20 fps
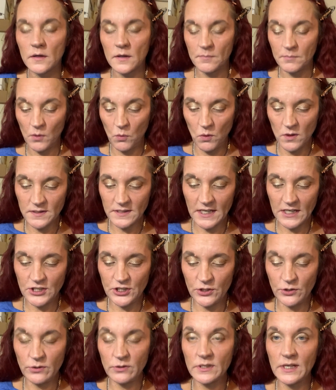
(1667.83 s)
but once I
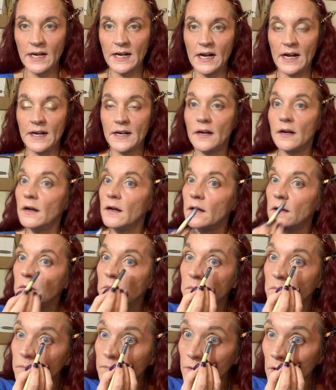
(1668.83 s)
choose I kind of
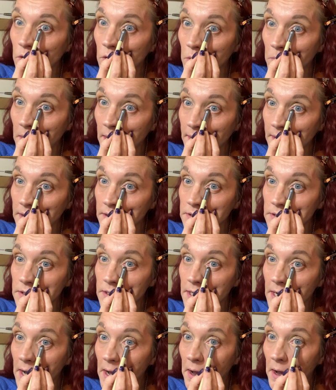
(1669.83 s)
don't go back into
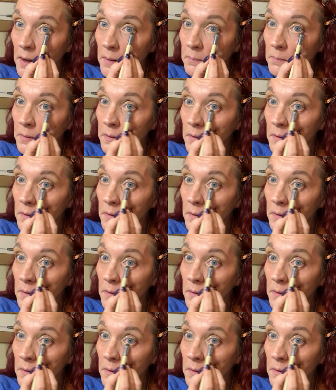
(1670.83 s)
the app,